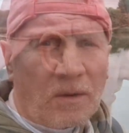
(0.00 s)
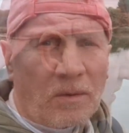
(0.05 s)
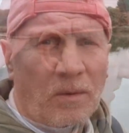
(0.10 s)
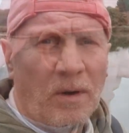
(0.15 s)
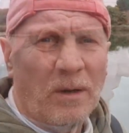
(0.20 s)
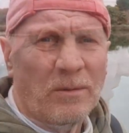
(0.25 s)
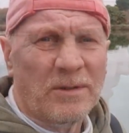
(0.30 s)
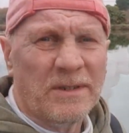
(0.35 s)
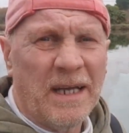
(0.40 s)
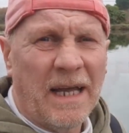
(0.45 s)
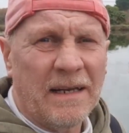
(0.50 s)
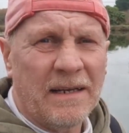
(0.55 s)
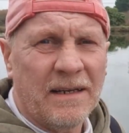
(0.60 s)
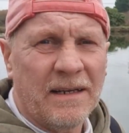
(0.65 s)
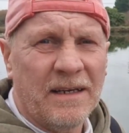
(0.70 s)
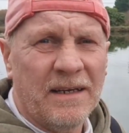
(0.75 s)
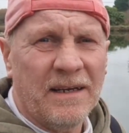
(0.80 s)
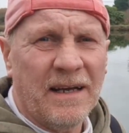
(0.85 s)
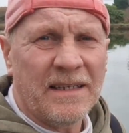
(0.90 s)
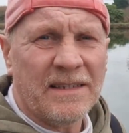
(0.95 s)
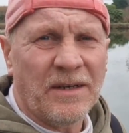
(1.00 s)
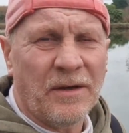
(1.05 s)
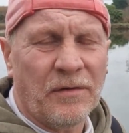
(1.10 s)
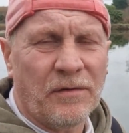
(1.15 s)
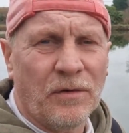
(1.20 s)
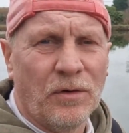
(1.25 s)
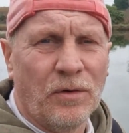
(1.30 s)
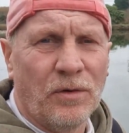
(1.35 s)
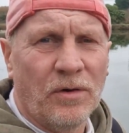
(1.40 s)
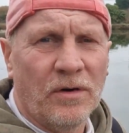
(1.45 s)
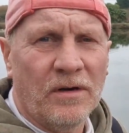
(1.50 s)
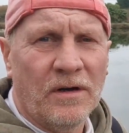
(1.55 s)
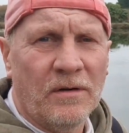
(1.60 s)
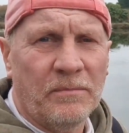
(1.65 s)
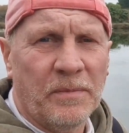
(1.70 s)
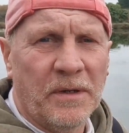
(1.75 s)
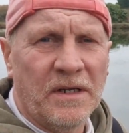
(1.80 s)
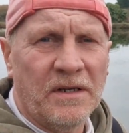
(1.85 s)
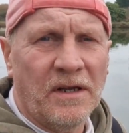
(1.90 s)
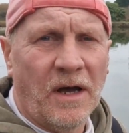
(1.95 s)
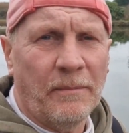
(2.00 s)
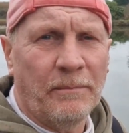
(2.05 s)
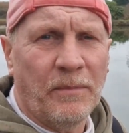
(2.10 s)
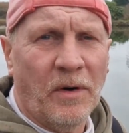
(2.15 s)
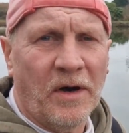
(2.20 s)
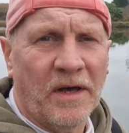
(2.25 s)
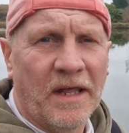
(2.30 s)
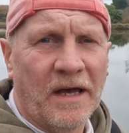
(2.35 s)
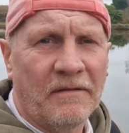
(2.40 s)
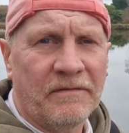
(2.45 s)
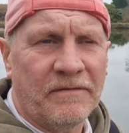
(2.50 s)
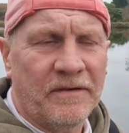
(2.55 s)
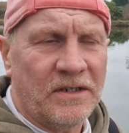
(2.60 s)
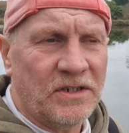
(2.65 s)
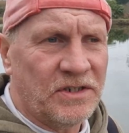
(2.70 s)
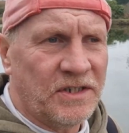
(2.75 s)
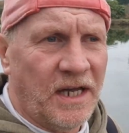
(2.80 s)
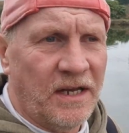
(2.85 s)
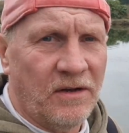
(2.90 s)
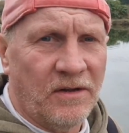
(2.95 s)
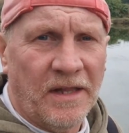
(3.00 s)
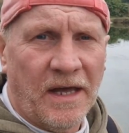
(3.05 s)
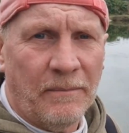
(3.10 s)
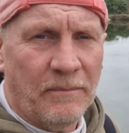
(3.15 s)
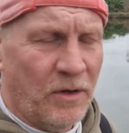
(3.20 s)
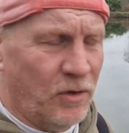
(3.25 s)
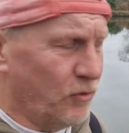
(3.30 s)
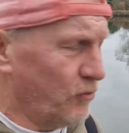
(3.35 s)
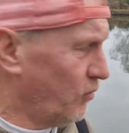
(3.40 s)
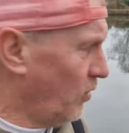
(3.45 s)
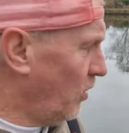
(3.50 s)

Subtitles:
Well, sadly, as I thought, I've been done by that fish then on that middle